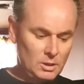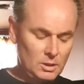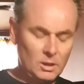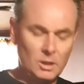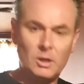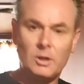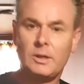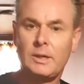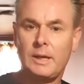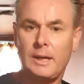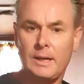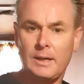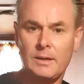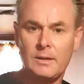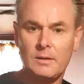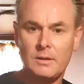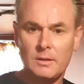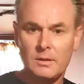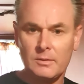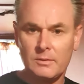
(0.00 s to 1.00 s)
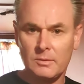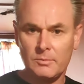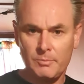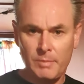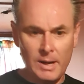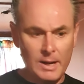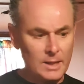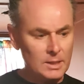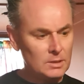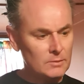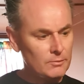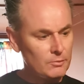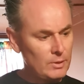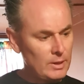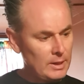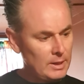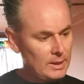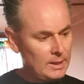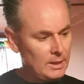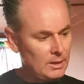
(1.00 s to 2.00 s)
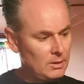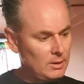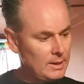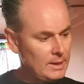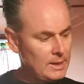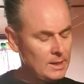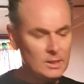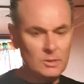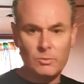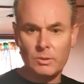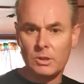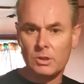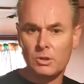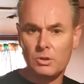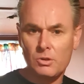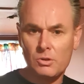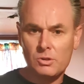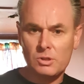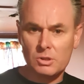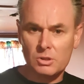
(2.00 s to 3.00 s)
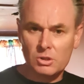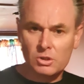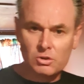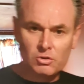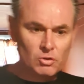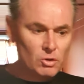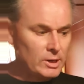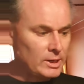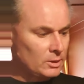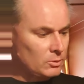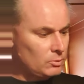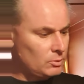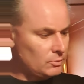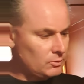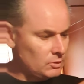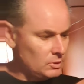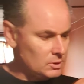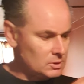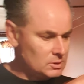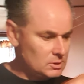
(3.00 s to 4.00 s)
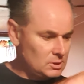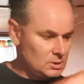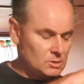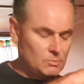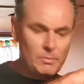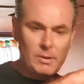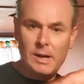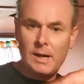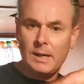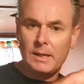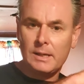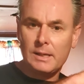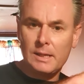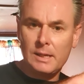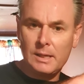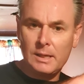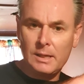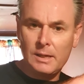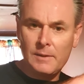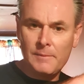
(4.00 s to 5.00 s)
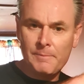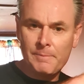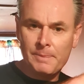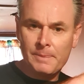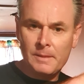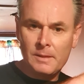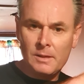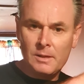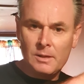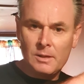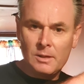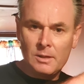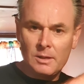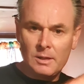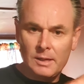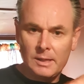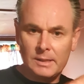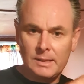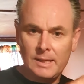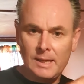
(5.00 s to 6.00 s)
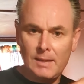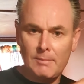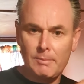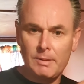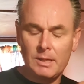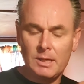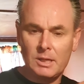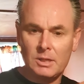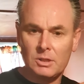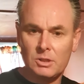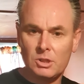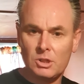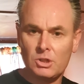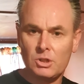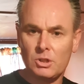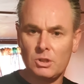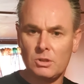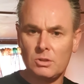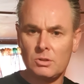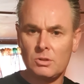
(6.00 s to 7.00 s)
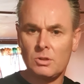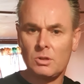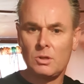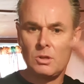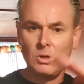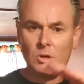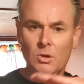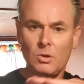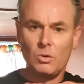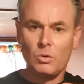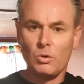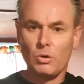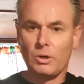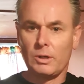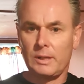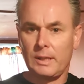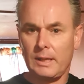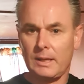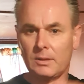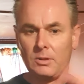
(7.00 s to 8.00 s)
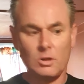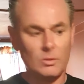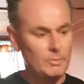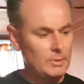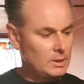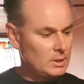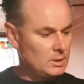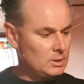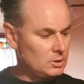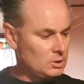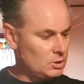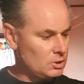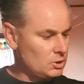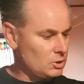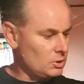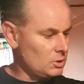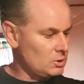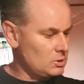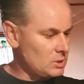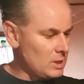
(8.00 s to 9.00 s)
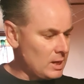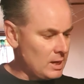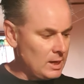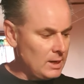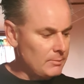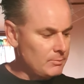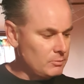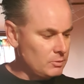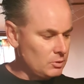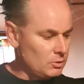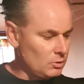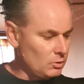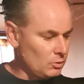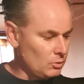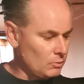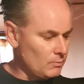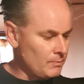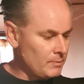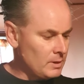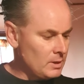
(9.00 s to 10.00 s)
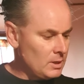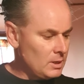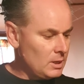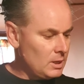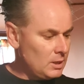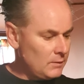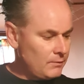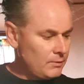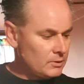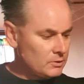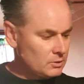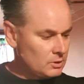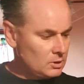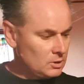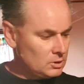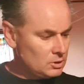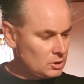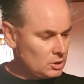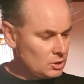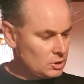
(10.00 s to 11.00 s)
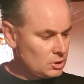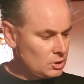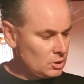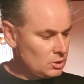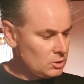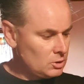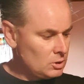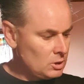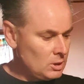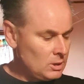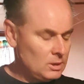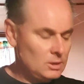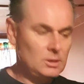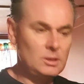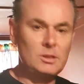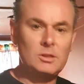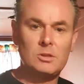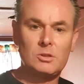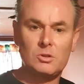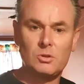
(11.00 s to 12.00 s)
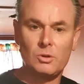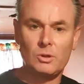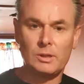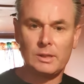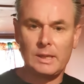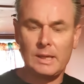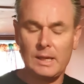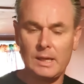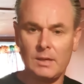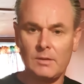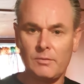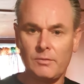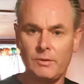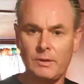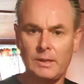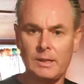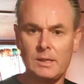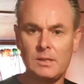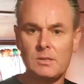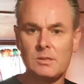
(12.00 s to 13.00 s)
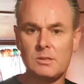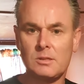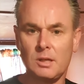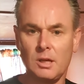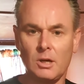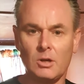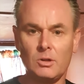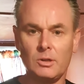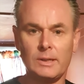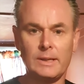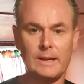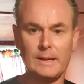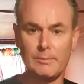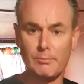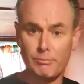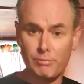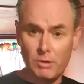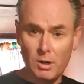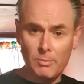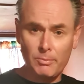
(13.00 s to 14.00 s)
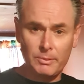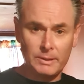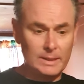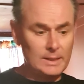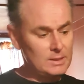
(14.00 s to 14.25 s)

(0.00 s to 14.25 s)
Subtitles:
Okay, the part of our hand we're using to strike with is this part here. It can be conditioned or it cannot be conditioned. It's up to you. If it's conditioned, you need to do it carefully, slowly, and properly.